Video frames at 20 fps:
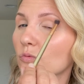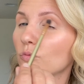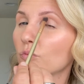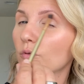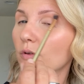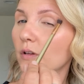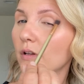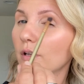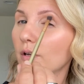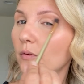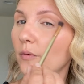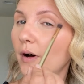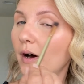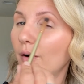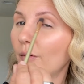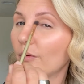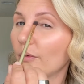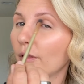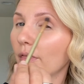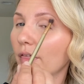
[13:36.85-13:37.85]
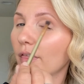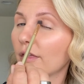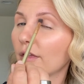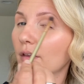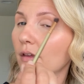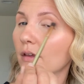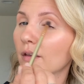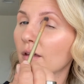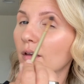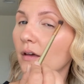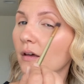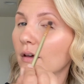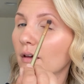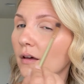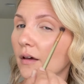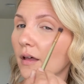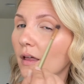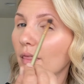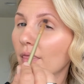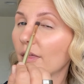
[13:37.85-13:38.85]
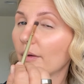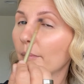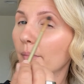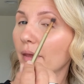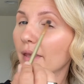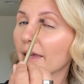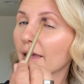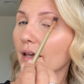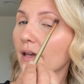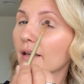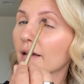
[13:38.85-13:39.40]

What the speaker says: really well with the pink.